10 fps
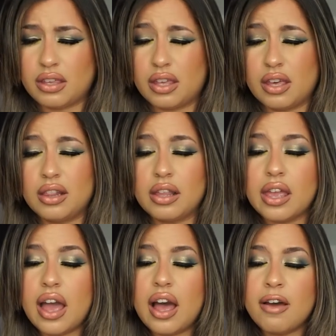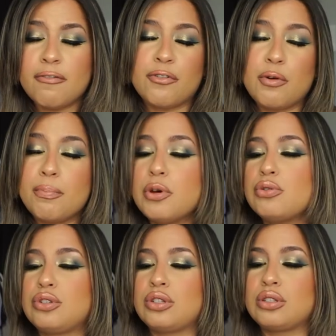Kigelia Fruit
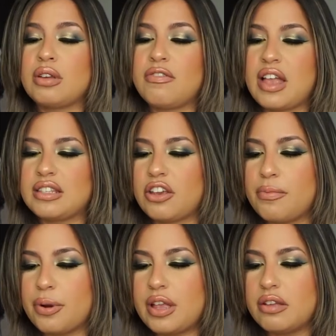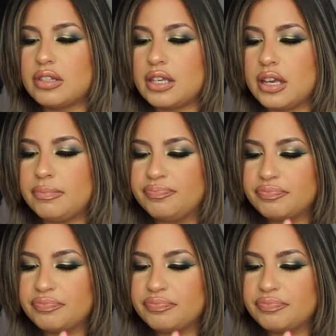Boost, if that's how you pronounce it.